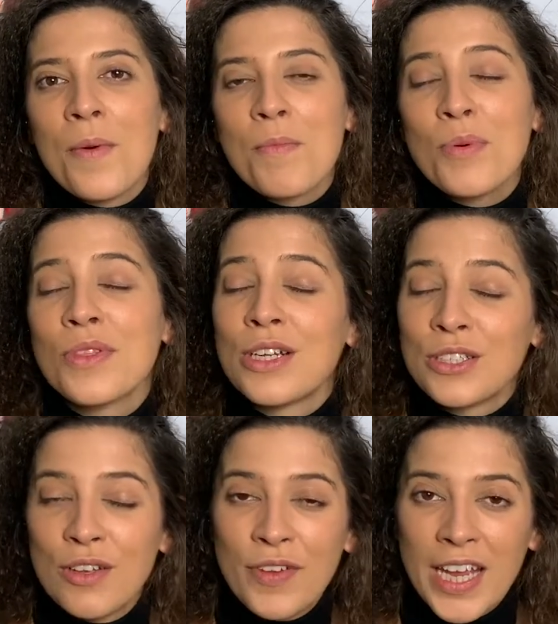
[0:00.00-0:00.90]
put the
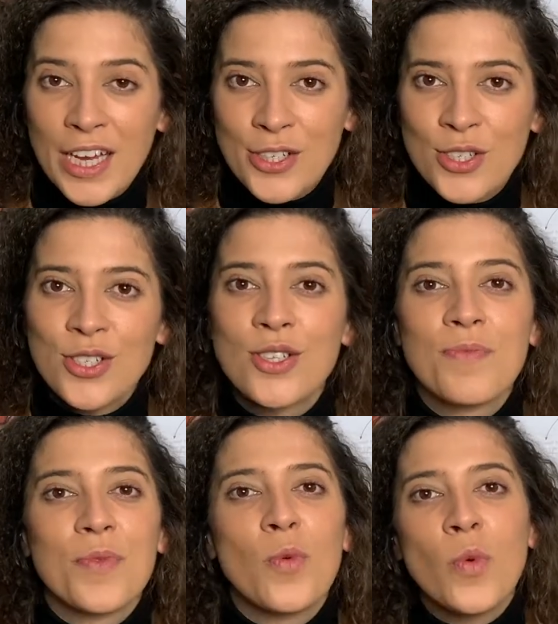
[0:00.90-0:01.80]
notifications.
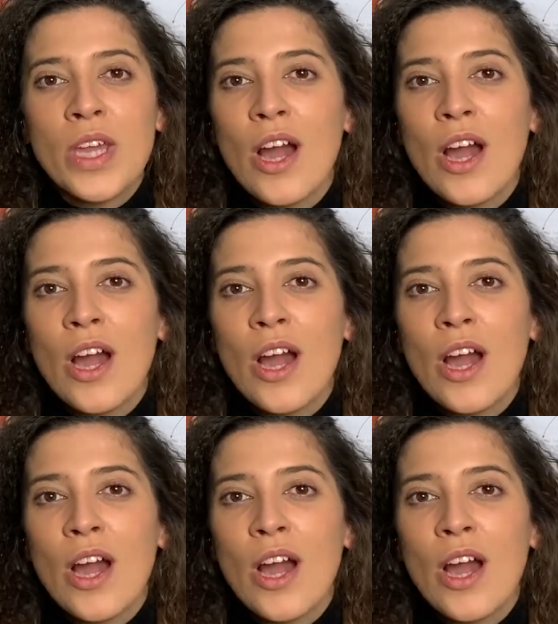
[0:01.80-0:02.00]
We